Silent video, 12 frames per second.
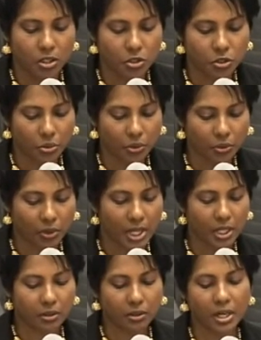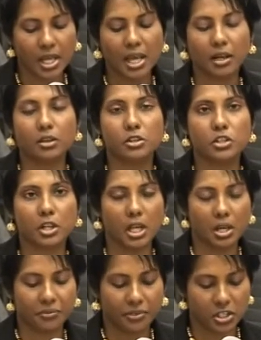through greater energy
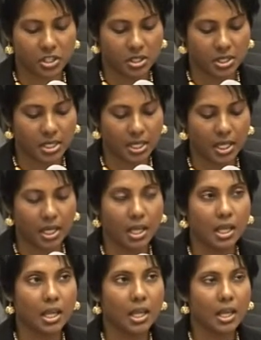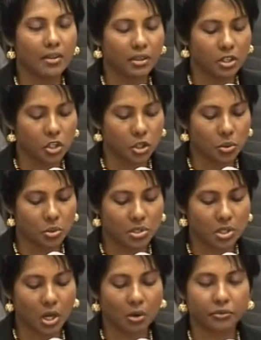efficiency and the
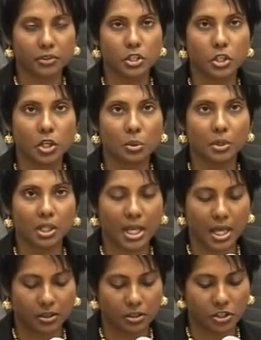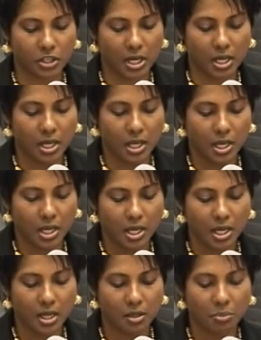use of renewable energy
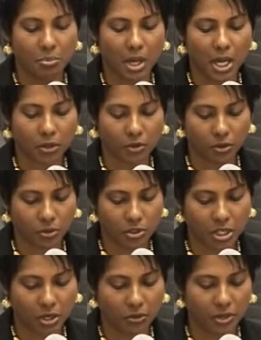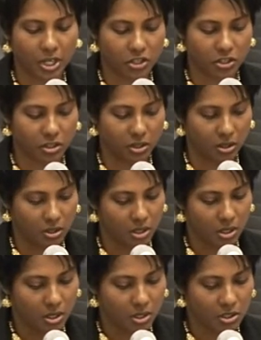in microgeneration.
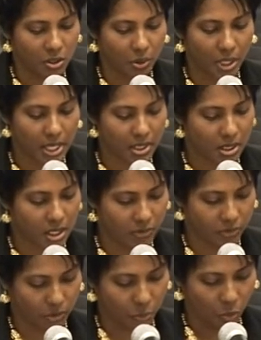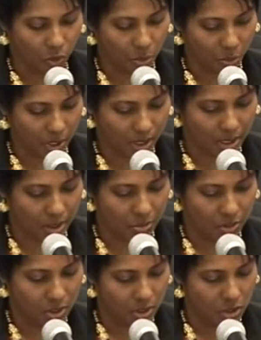So let's give a warm
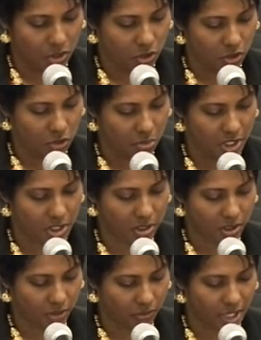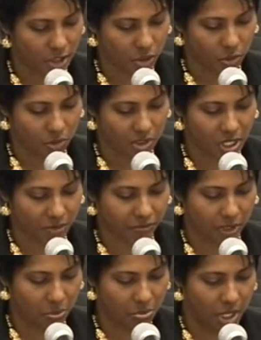welcome to Ms. Loreto
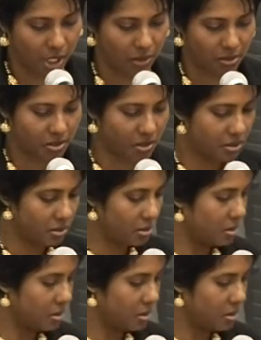Duffy-Mayers.